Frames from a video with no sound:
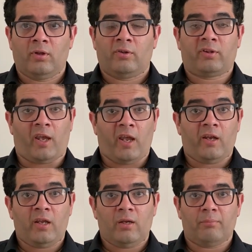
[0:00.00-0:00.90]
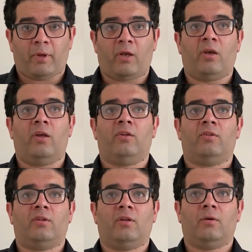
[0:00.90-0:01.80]
scary
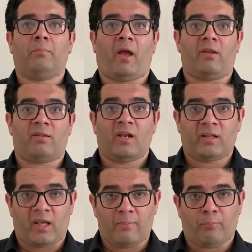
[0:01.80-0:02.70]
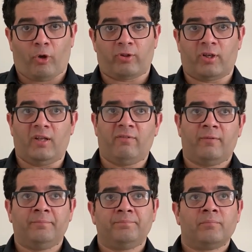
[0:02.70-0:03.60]
because my result came positive.
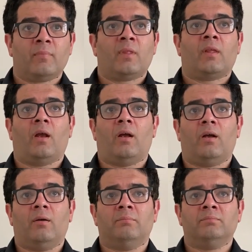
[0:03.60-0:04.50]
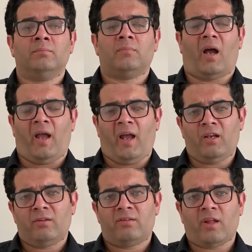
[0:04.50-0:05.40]
I
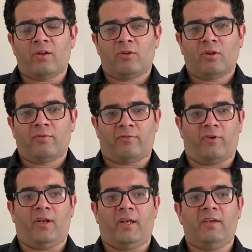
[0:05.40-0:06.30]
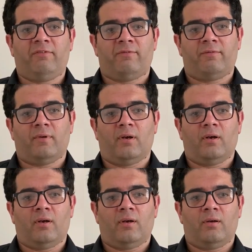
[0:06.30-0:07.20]
had a sense of relief,
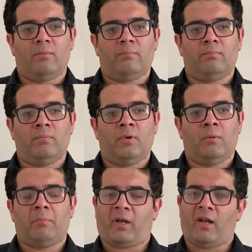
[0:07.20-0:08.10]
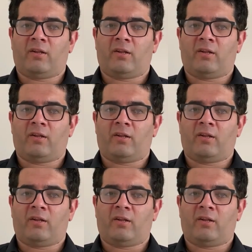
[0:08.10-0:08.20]
but